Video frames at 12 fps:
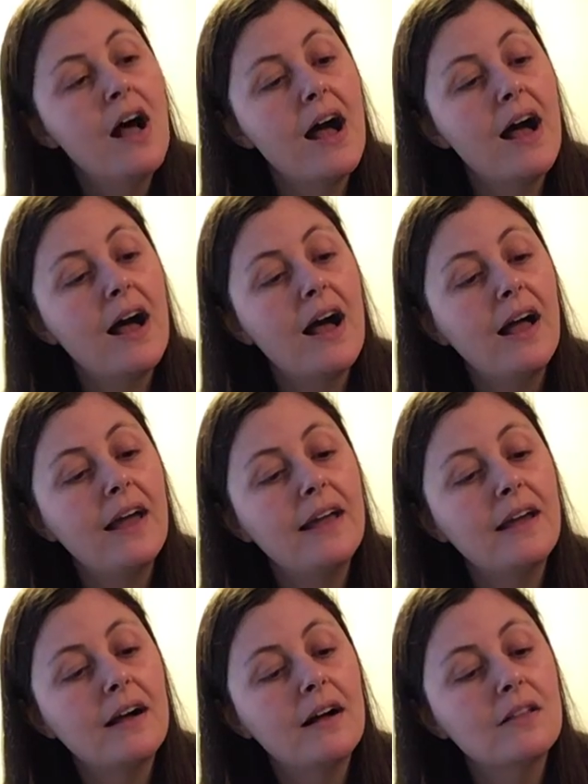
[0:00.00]
I
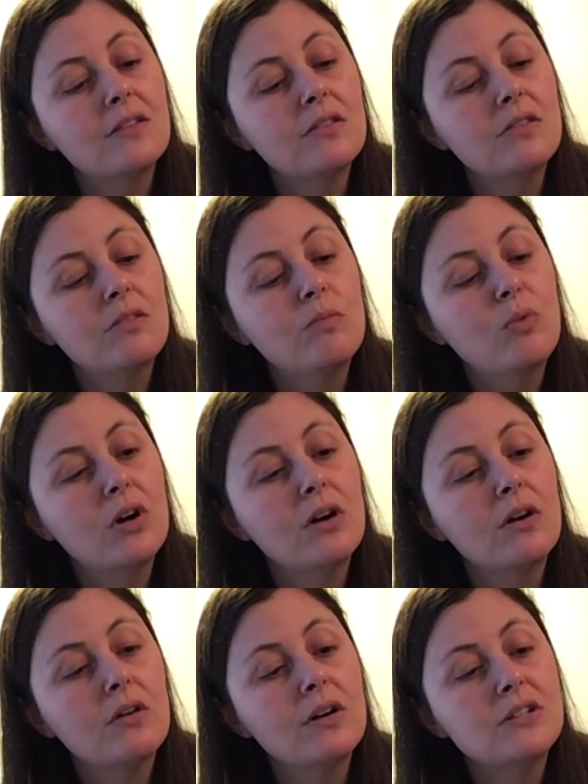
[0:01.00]

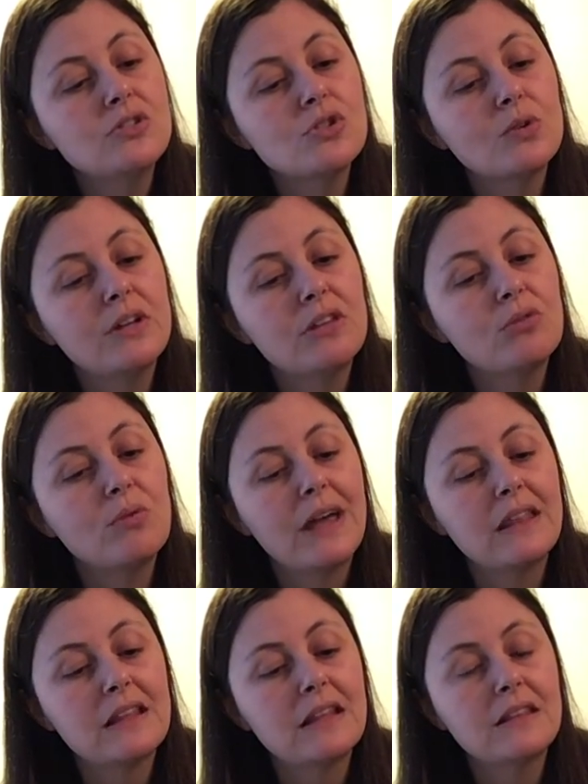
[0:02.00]
will enjoy the
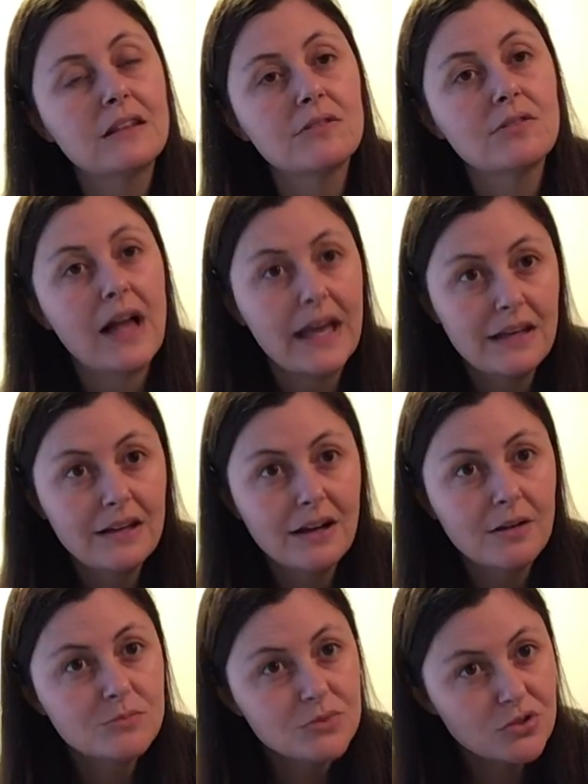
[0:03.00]
way that the light
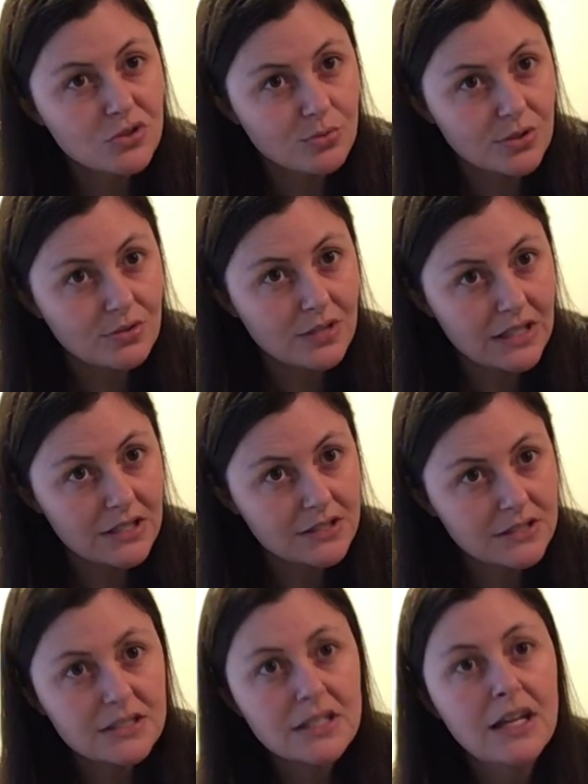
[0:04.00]
comes through
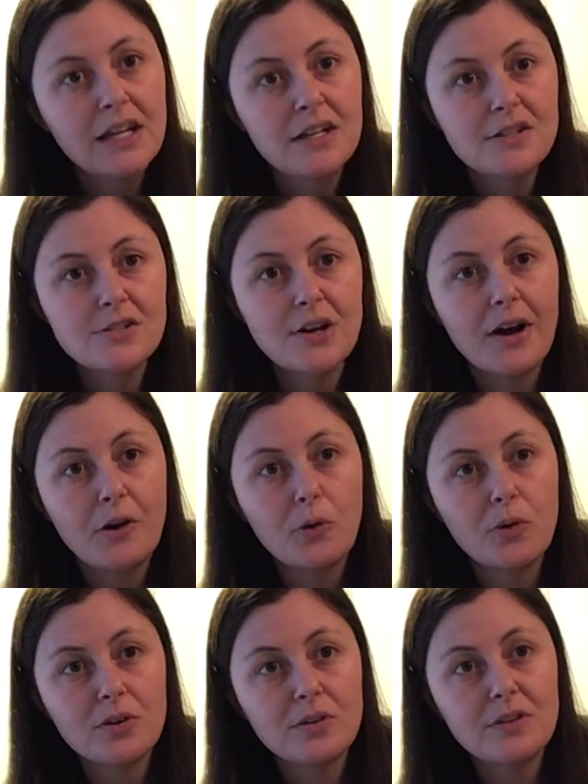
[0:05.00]
these. So I
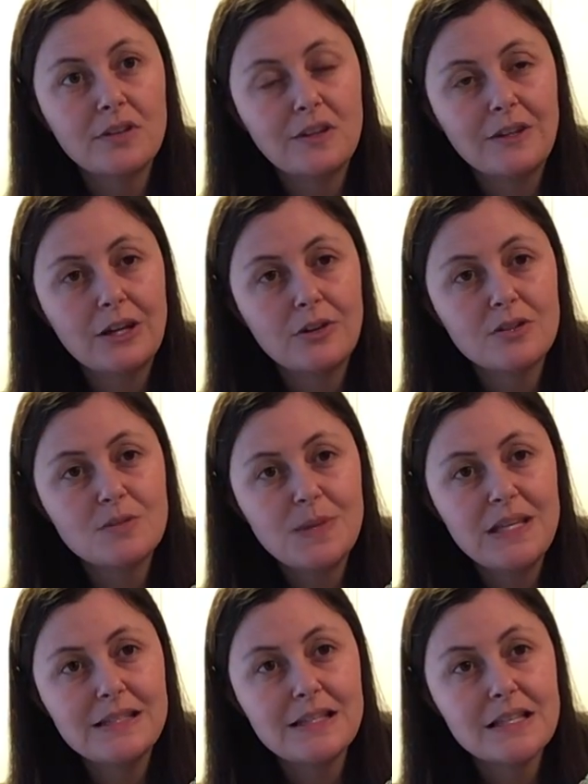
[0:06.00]
ordered those
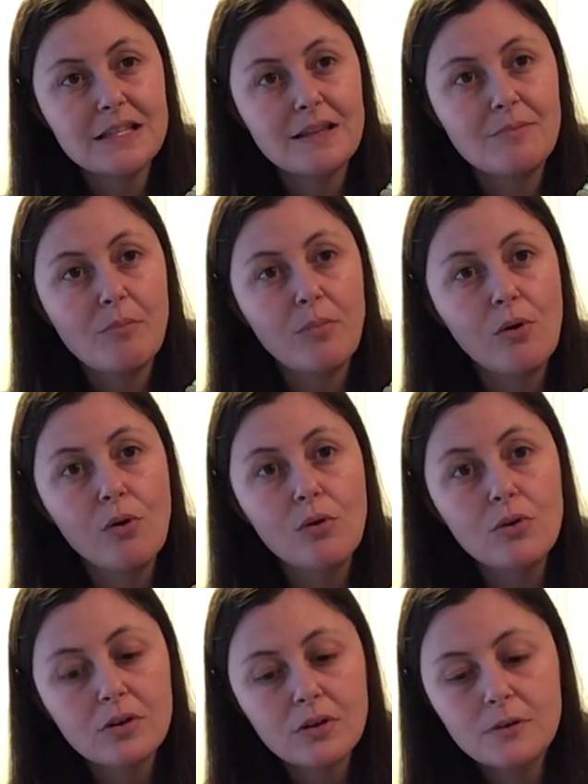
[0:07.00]
pieces in
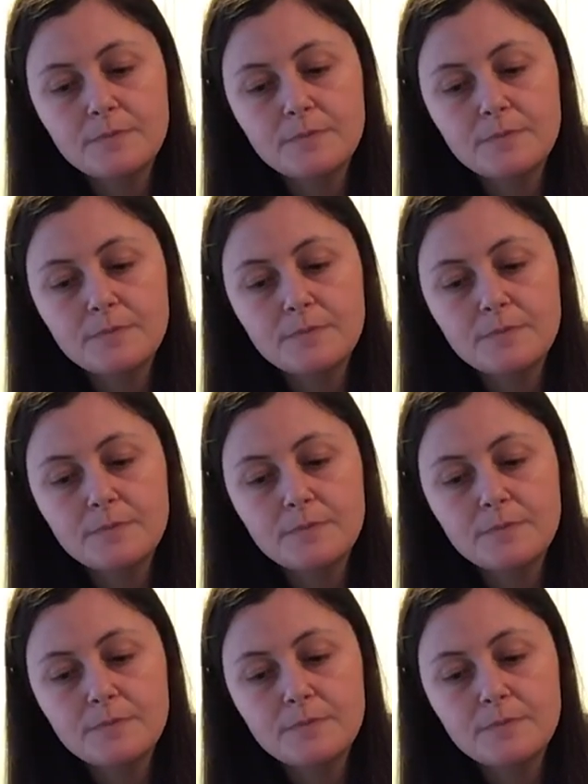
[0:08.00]
bulk.